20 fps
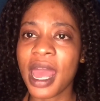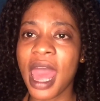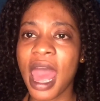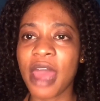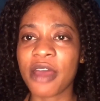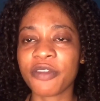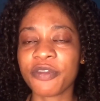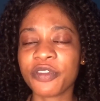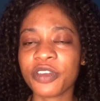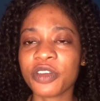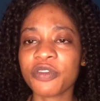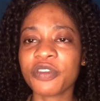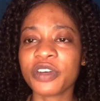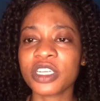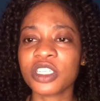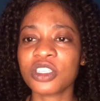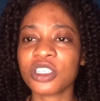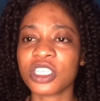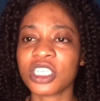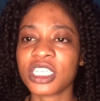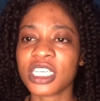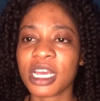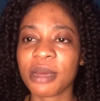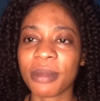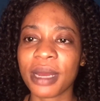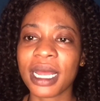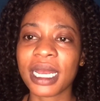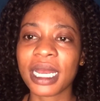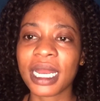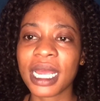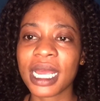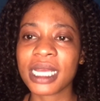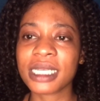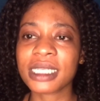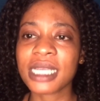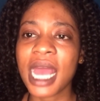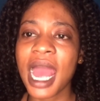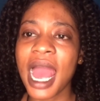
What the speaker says: and feel free to share my links.